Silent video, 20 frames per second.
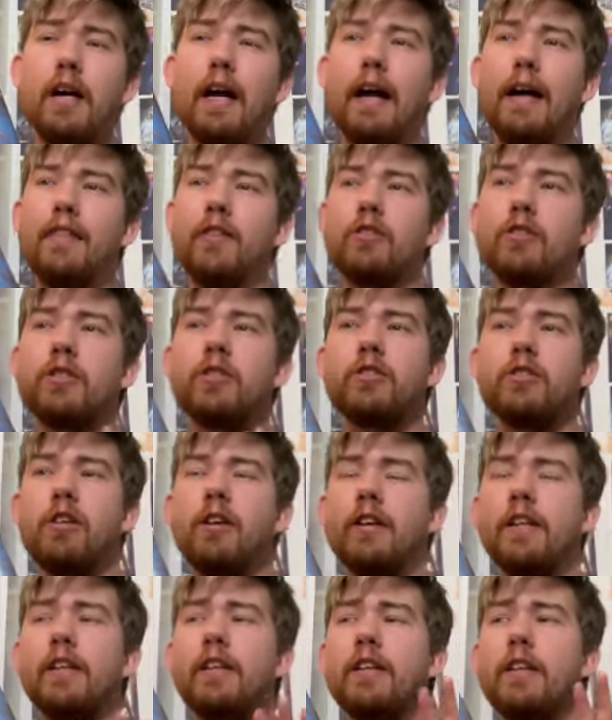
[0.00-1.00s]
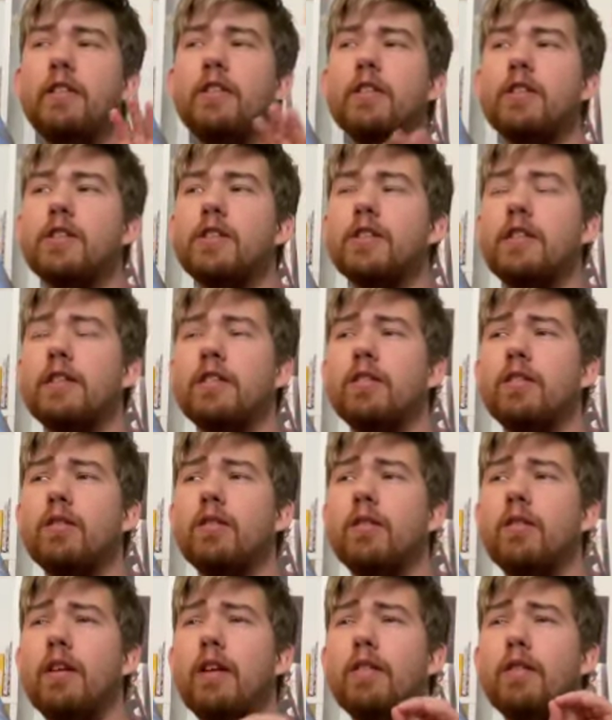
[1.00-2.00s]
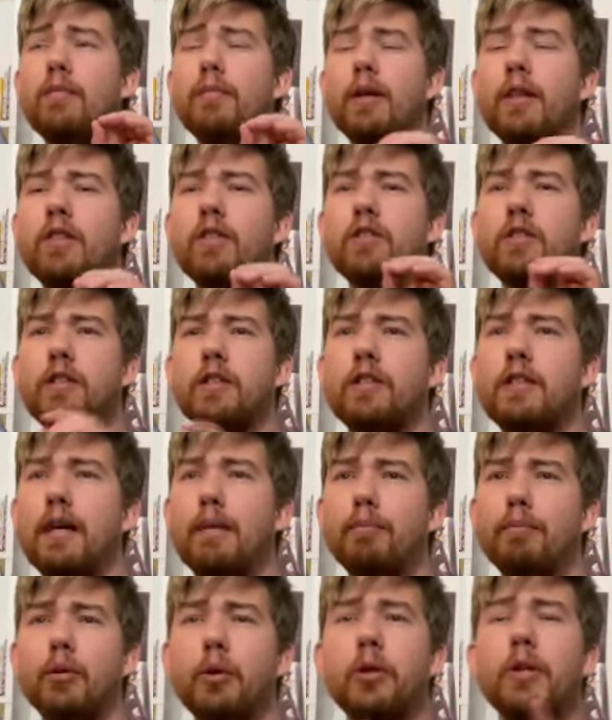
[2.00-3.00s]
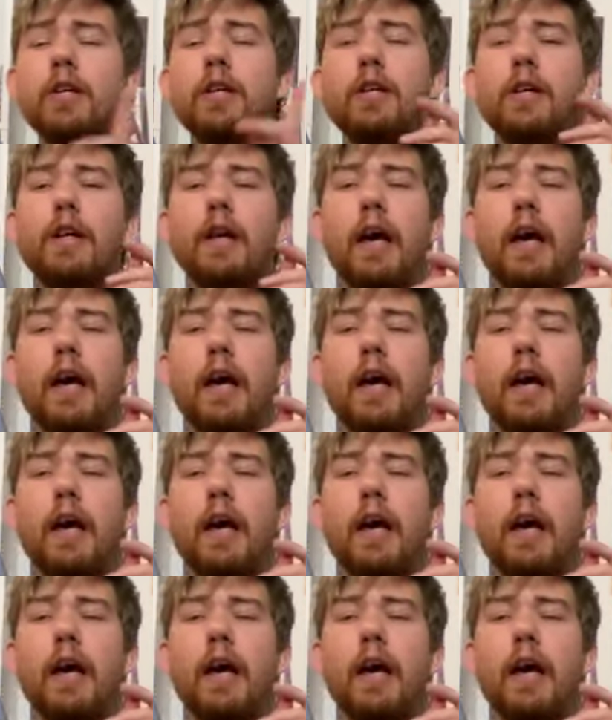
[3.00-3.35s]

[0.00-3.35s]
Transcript: and they're starting in this in the month of September.